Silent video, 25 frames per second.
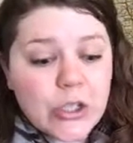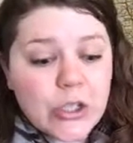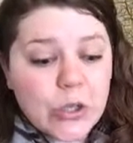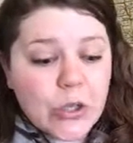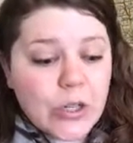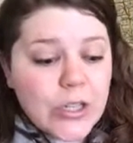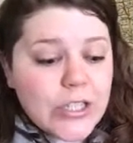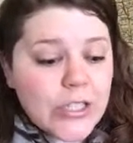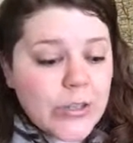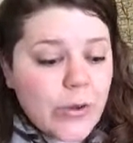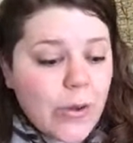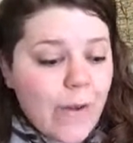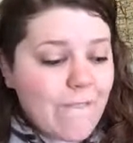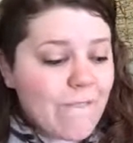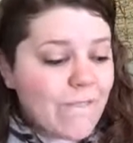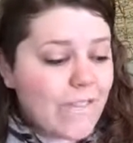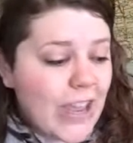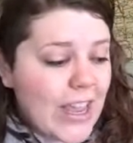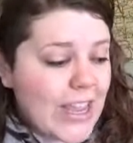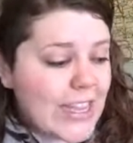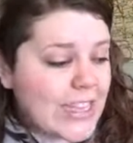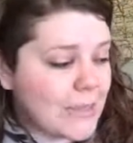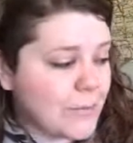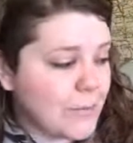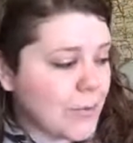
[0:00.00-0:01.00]
Sure. So on
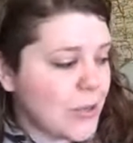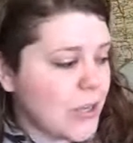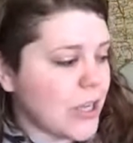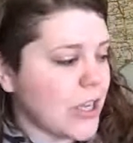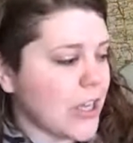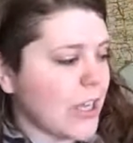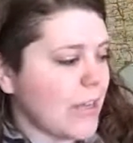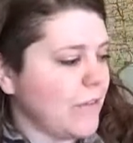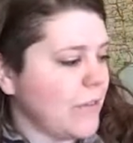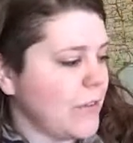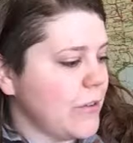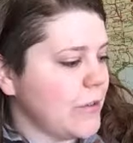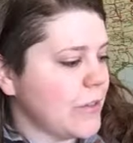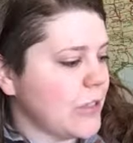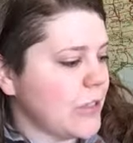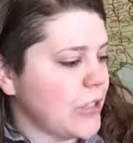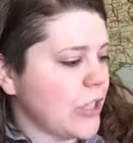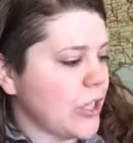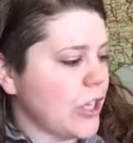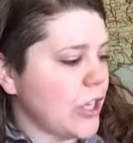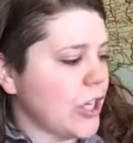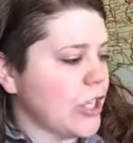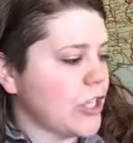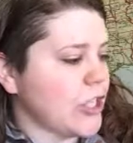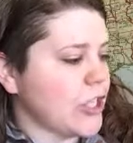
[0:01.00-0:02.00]
Facebook, if you
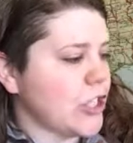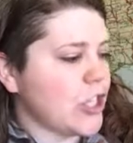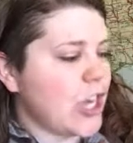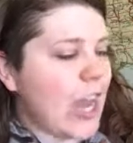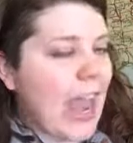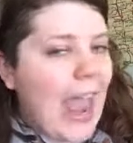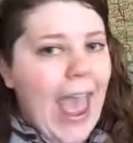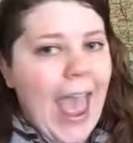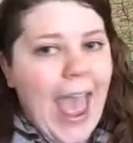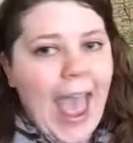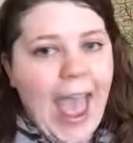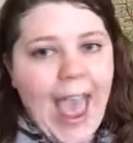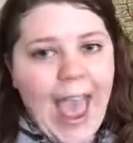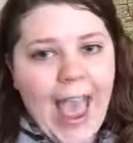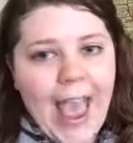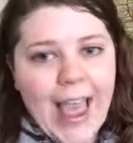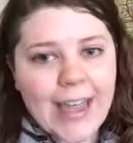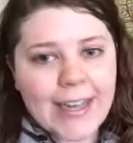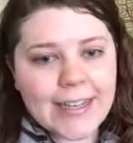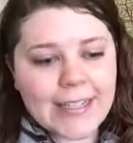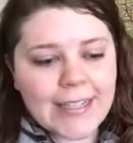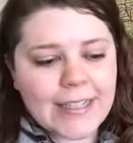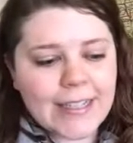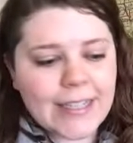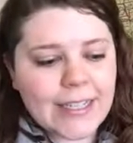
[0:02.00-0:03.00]
search
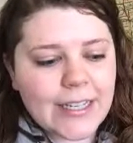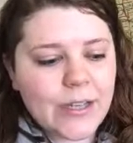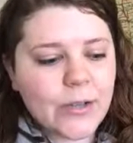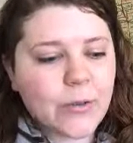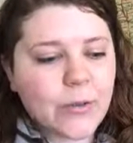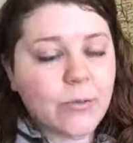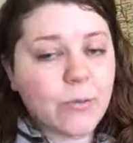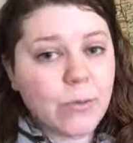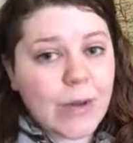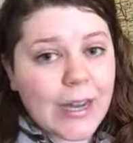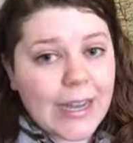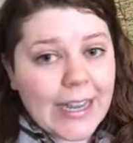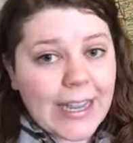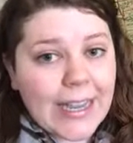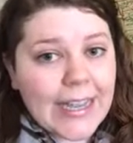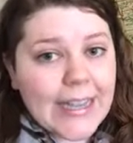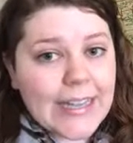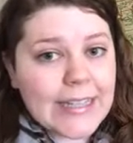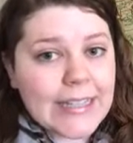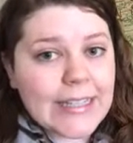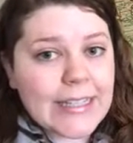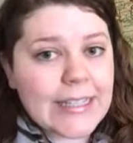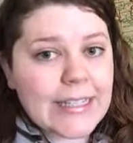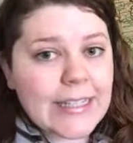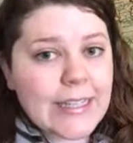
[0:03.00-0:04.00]
at
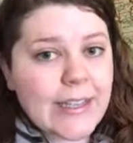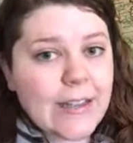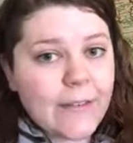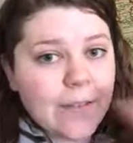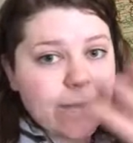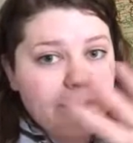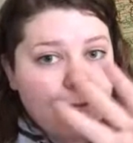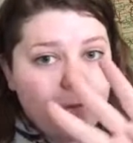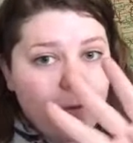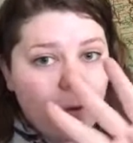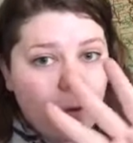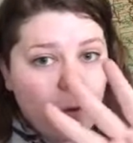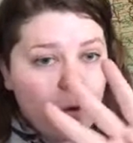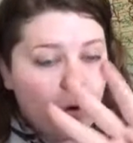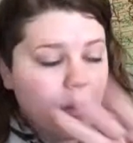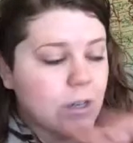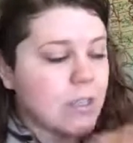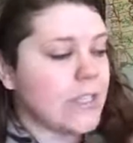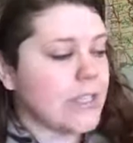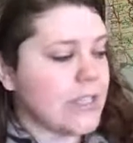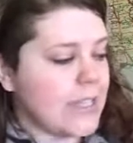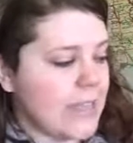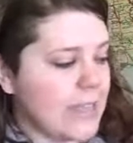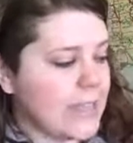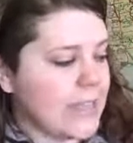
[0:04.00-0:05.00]
Ricketts for
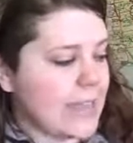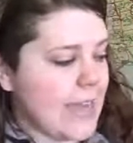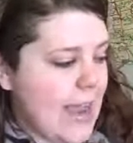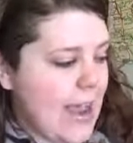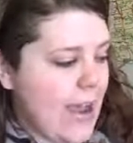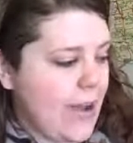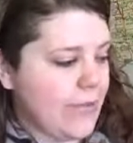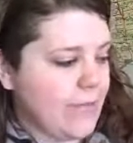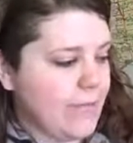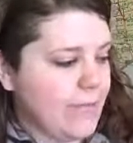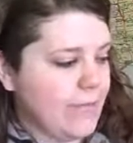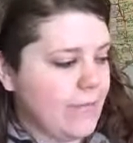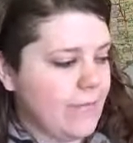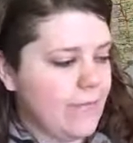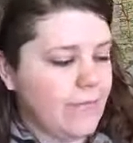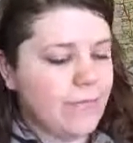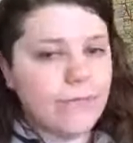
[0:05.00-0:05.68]
Seatown,